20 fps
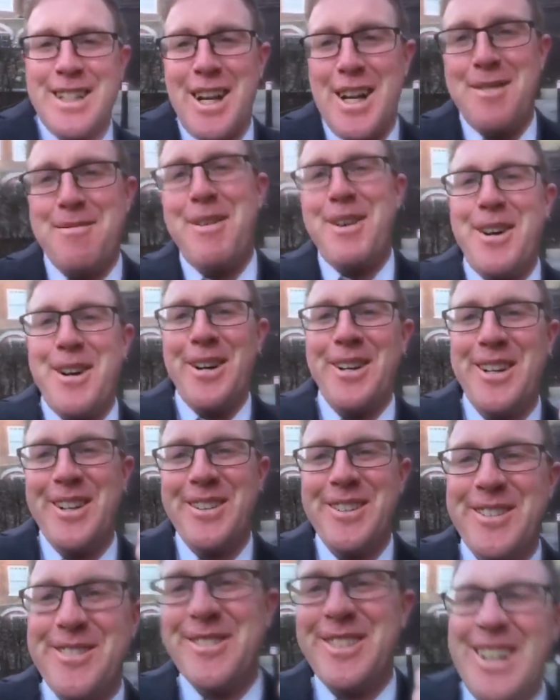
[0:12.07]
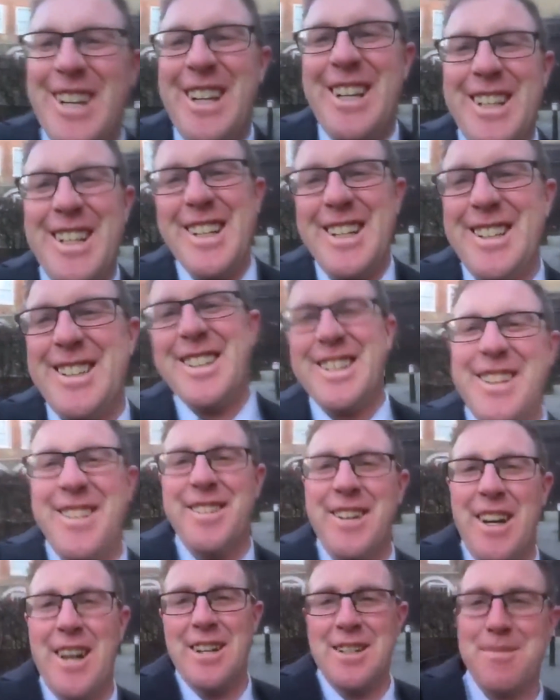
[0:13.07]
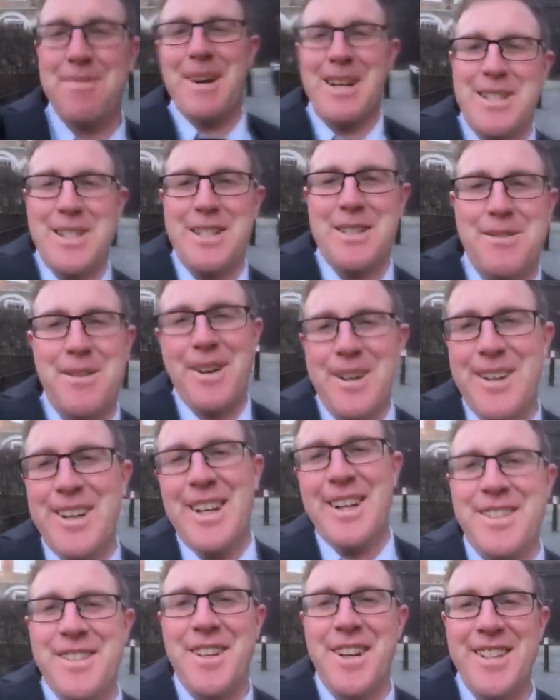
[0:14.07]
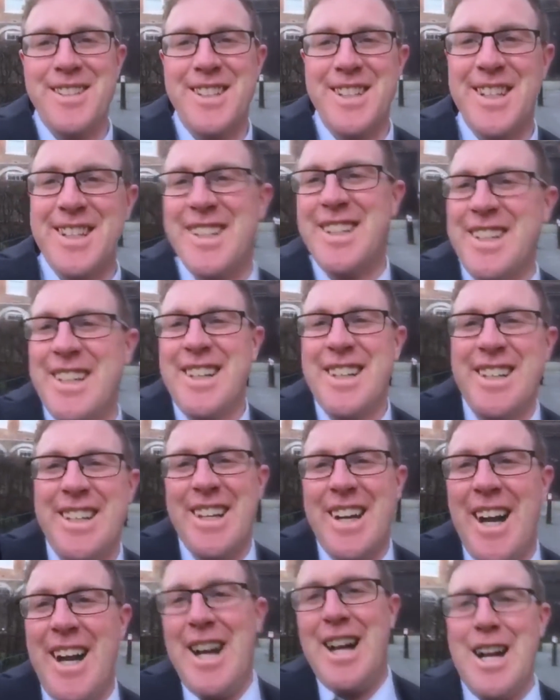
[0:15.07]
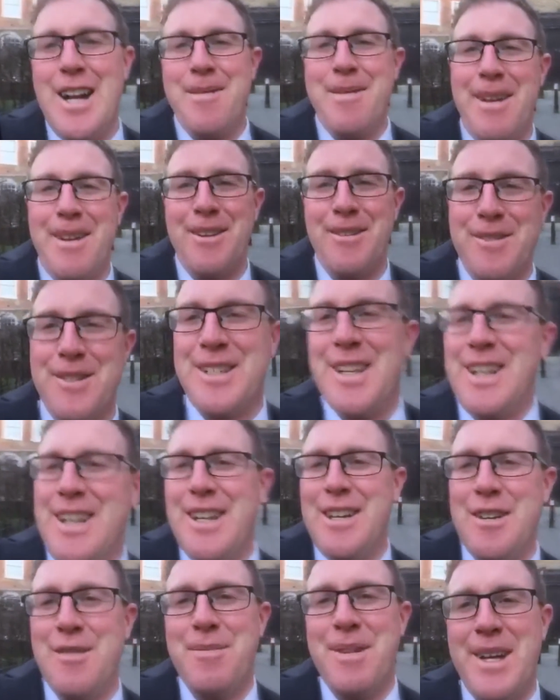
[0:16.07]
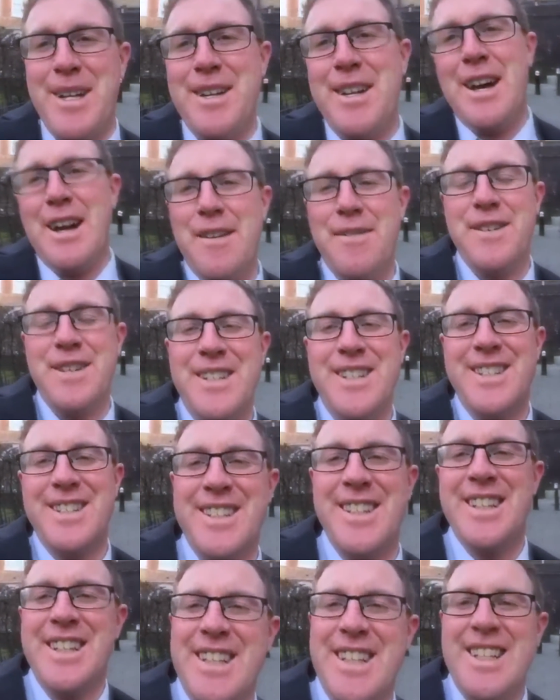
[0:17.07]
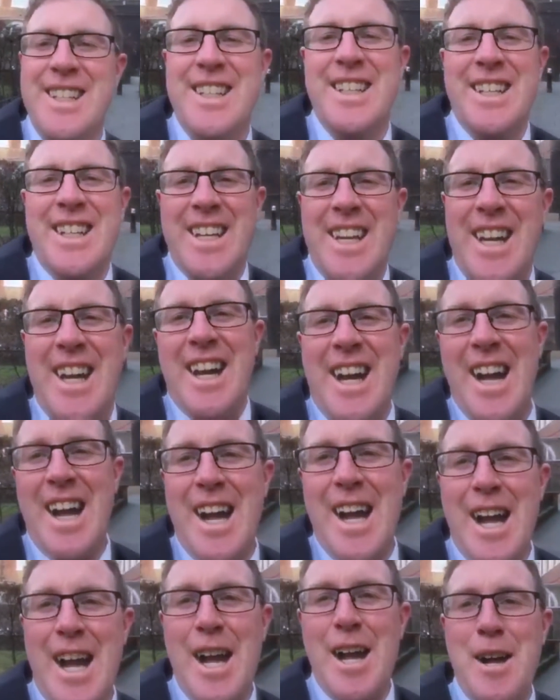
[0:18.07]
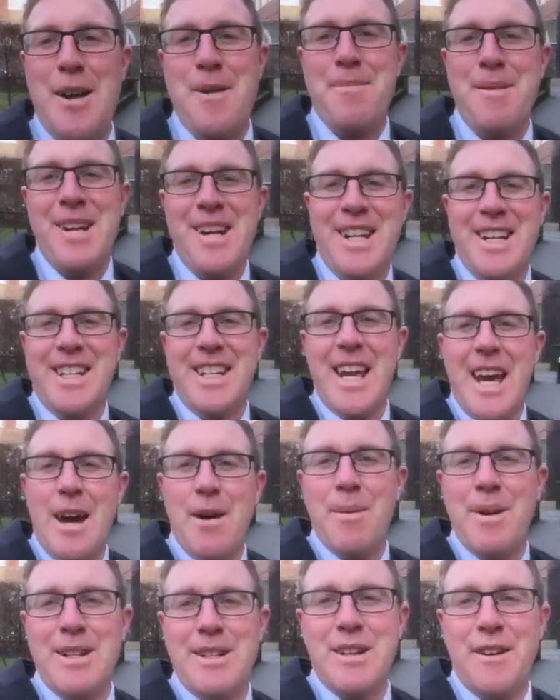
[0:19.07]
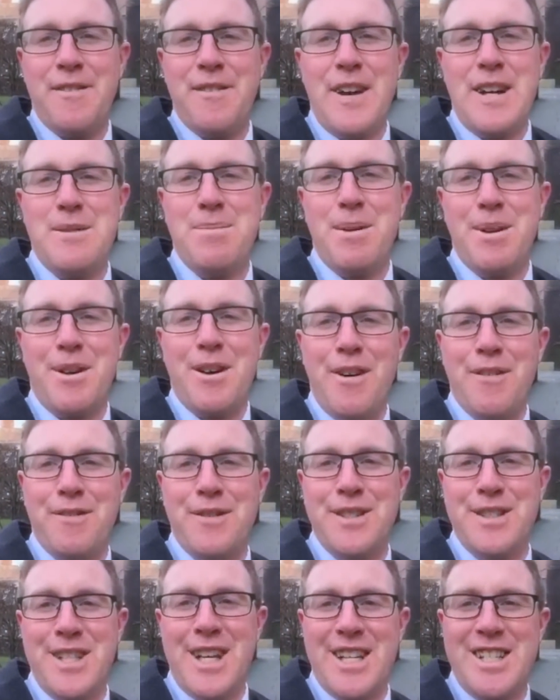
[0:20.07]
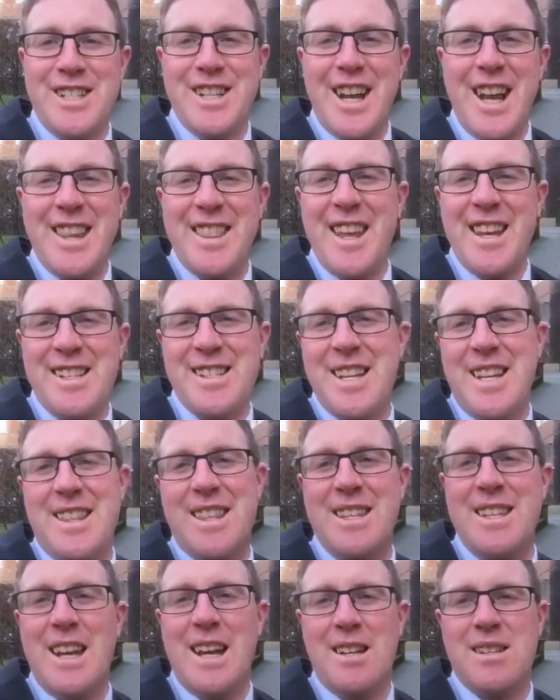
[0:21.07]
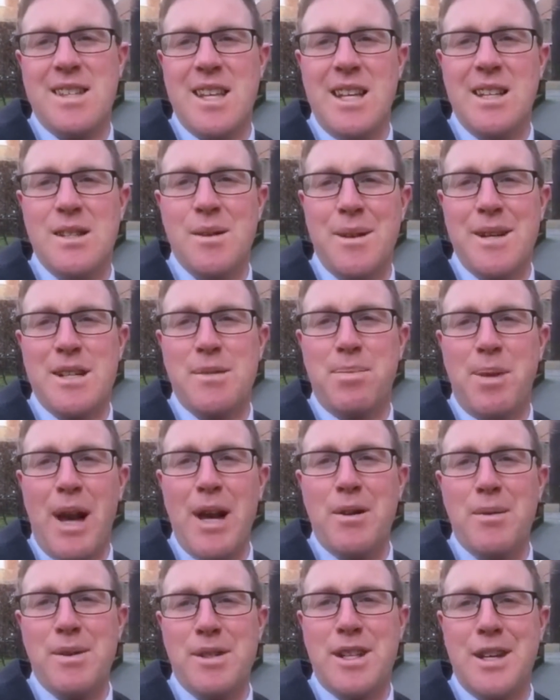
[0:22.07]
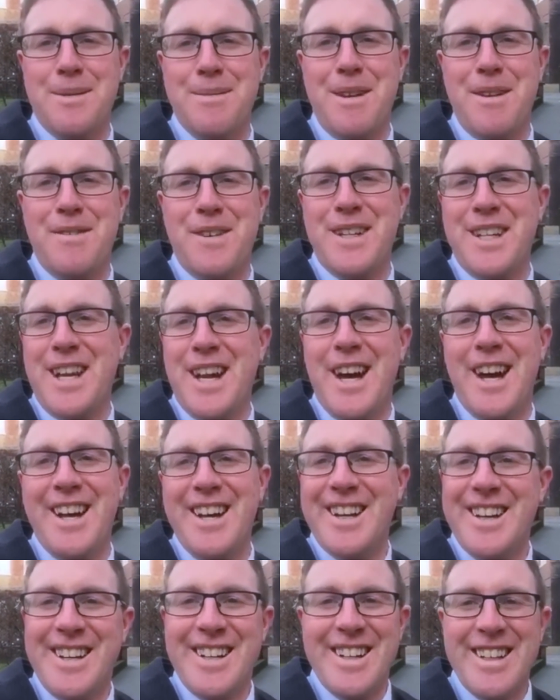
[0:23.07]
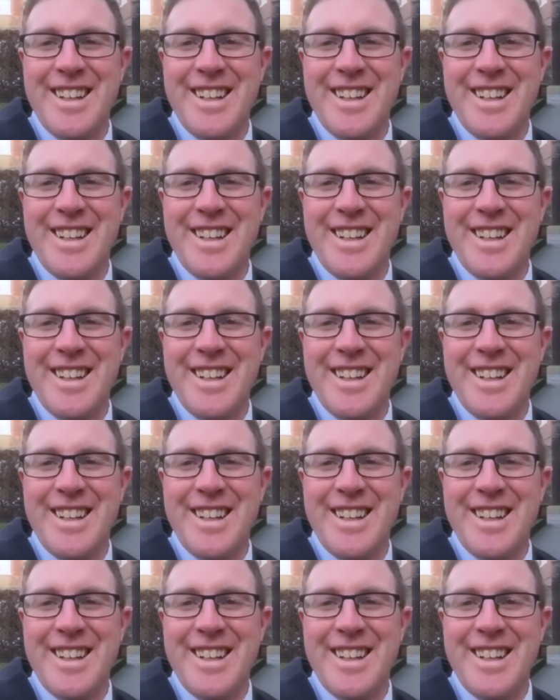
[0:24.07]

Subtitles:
Come on, really need to smash this one. Excited, and obviously a little bit nervous. I went to a Facebook conference yesterday and they said the next thing to explode was gonna be video.